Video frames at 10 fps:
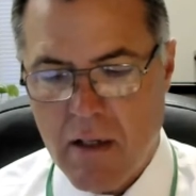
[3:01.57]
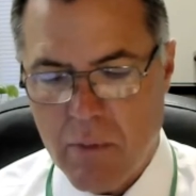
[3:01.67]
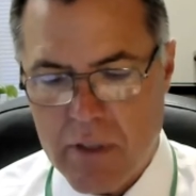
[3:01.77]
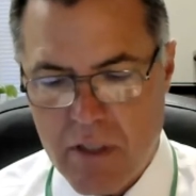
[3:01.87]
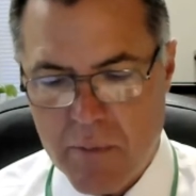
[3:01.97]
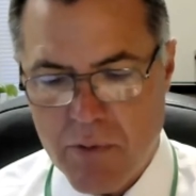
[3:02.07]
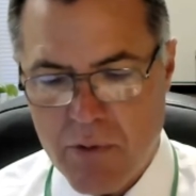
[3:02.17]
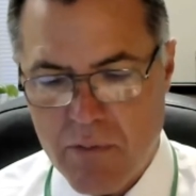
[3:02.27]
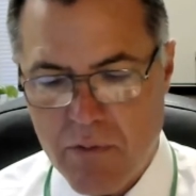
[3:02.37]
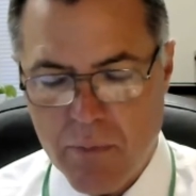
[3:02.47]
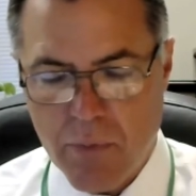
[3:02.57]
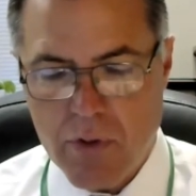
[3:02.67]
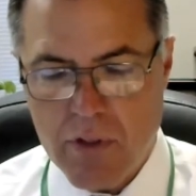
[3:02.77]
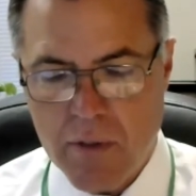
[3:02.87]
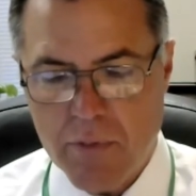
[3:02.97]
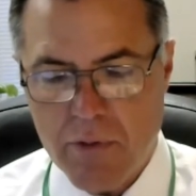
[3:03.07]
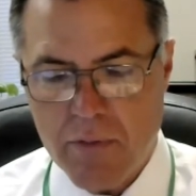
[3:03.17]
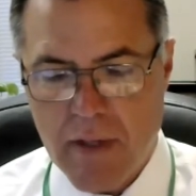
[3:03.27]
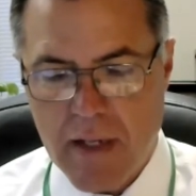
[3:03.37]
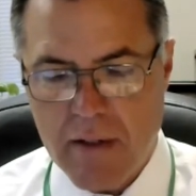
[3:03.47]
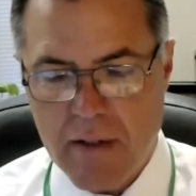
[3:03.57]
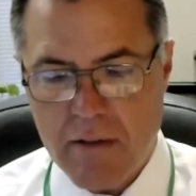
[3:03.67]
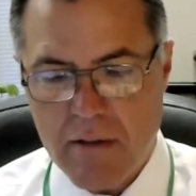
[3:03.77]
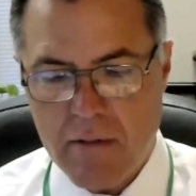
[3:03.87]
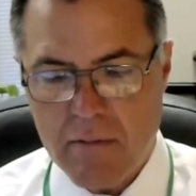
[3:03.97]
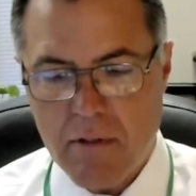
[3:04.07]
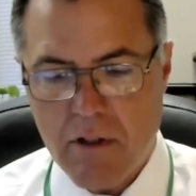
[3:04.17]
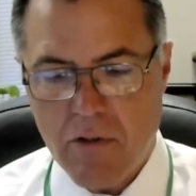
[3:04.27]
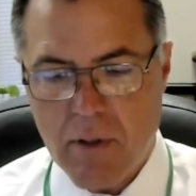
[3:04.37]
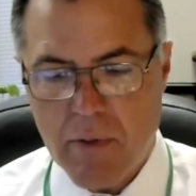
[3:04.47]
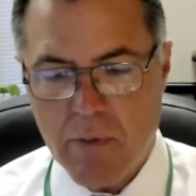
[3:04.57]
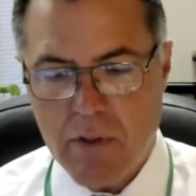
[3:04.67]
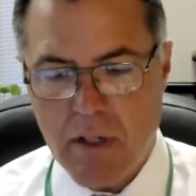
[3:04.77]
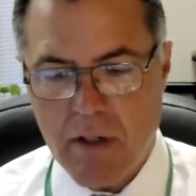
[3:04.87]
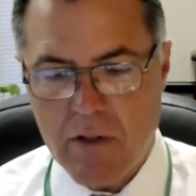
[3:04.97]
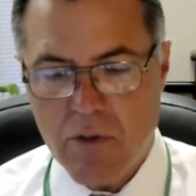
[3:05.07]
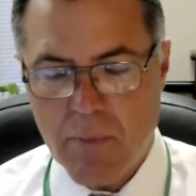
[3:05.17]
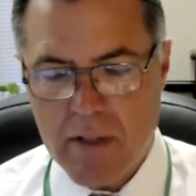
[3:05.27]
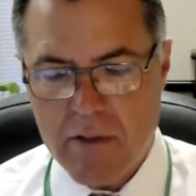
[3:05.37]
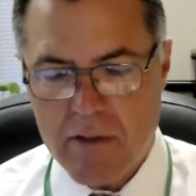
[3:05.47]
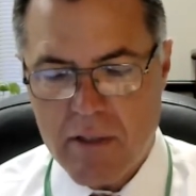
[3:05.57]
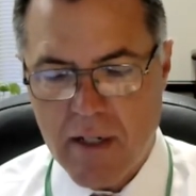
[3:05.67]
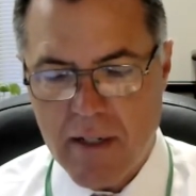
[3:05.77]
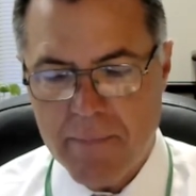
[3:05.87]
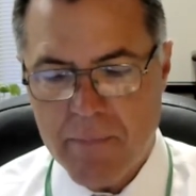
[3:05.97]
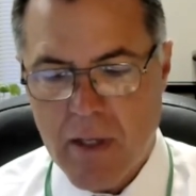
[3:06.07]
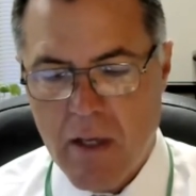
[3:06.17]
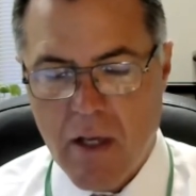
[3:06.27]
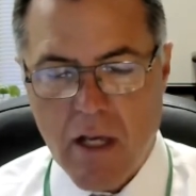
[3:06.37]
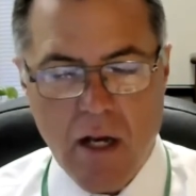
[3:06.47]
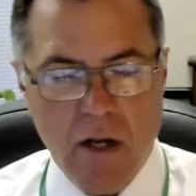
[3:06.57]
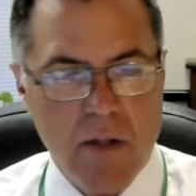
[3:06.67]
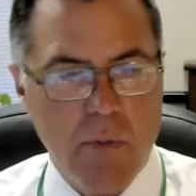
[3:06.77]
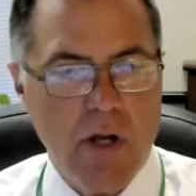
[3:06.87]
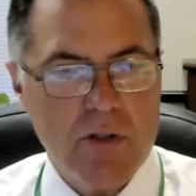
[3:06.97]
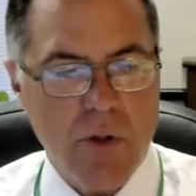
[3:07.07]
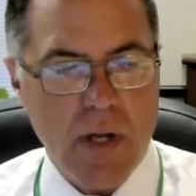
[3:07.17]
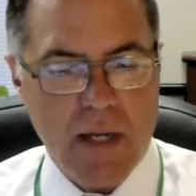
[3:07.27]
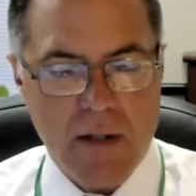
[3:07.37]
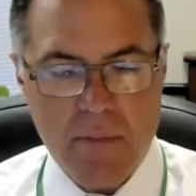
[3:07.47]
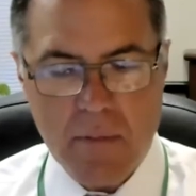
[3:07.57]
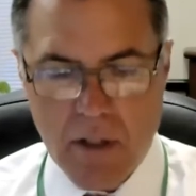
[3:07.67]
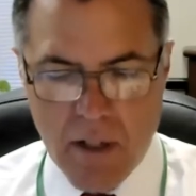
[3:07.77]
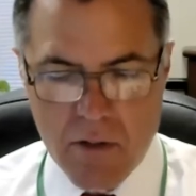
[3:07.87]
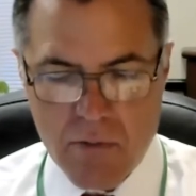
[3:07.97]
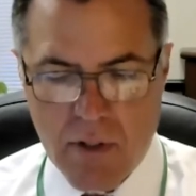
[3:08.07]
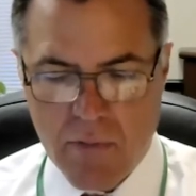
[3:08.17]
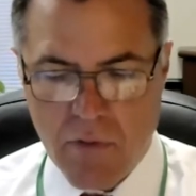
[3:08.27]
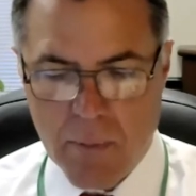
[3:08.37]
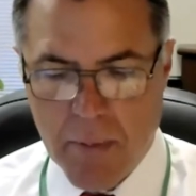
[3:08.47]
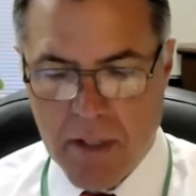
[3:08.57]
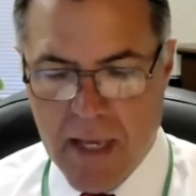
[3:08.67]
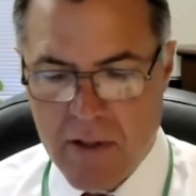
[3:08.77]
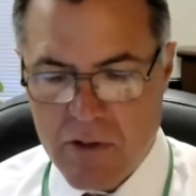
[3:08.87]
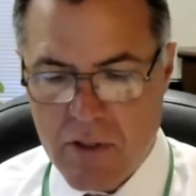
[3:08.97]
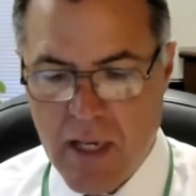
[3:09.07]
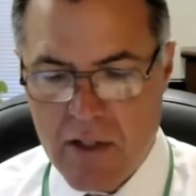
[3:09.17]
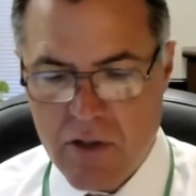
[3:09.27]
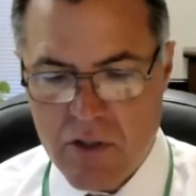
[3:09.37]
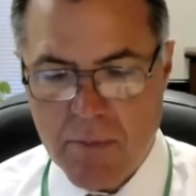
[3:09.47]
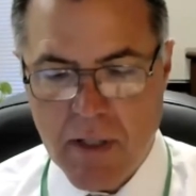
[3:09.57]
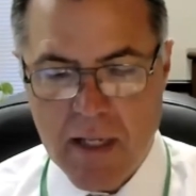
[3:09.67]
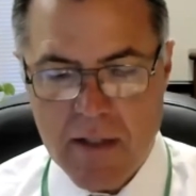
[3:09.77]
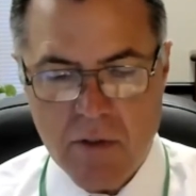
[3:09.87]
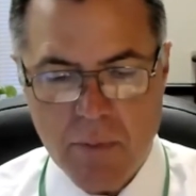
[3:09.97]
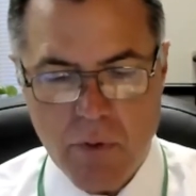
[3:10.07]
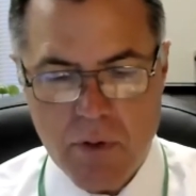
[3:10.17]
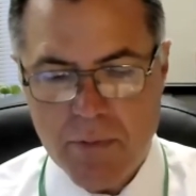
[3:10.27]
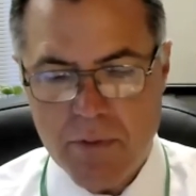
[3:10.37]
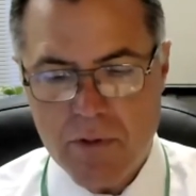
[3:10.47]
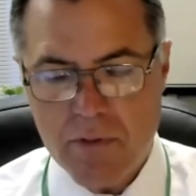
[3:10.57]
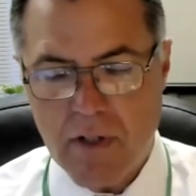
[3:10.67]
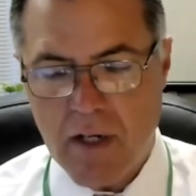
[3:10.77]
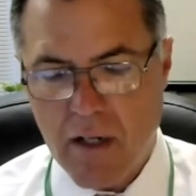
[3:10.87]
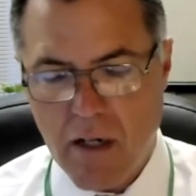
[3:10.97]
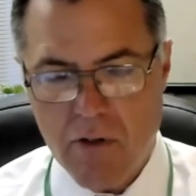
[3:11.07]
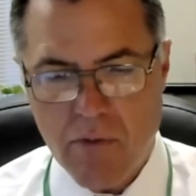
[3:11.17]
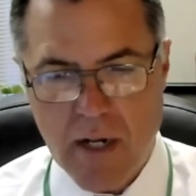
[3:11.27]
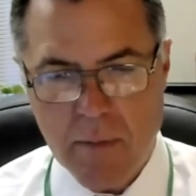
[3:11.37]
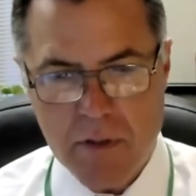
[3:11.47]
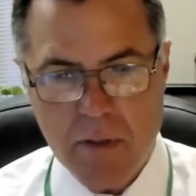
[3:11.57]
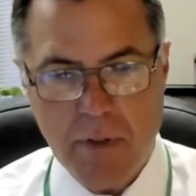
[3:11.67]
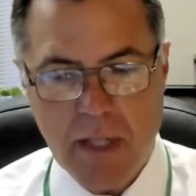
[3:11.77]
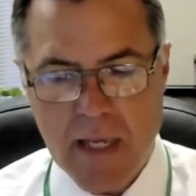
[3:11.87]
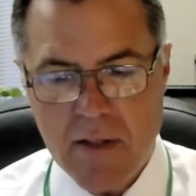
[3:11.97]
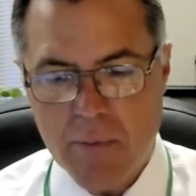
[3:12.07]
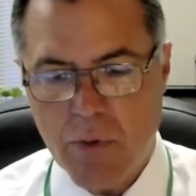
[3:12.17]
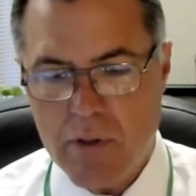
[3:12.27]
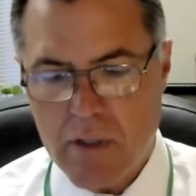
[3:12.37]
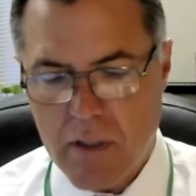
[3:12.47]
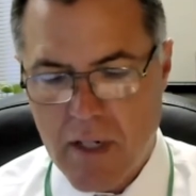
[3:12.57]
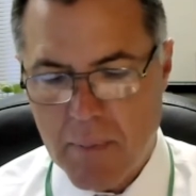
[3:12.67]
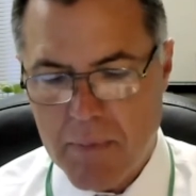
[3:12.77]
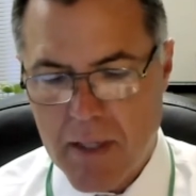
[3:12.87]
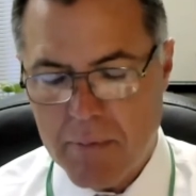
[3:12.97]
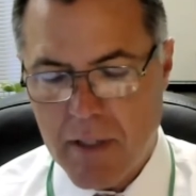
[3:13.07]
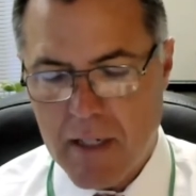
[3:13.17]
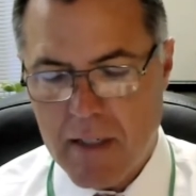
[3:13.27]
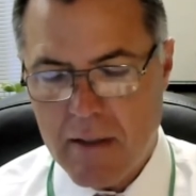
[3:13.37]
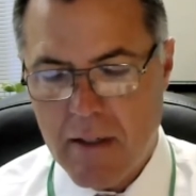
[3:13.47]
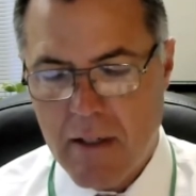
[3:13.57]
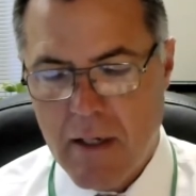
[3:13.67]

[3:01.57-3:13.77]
we did approve, or the board did approve, that agreement with the Heritage Humane Society. And we also had a contract for our public housing agency plan that the board approved, not a contract, but the plan. The board did adopt that plan.